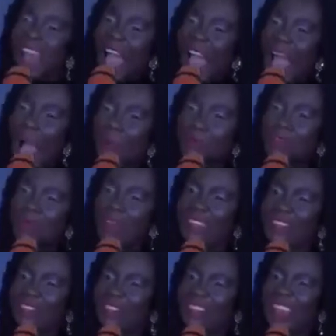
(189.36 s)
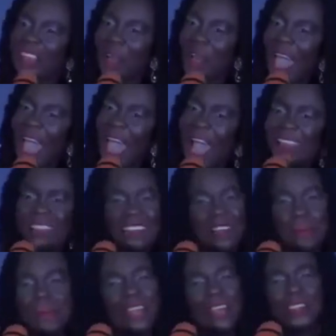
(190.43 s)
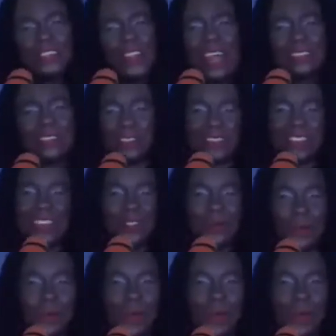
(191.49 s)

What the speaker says: arms ready to shake your hands in a $1 million tuxedo.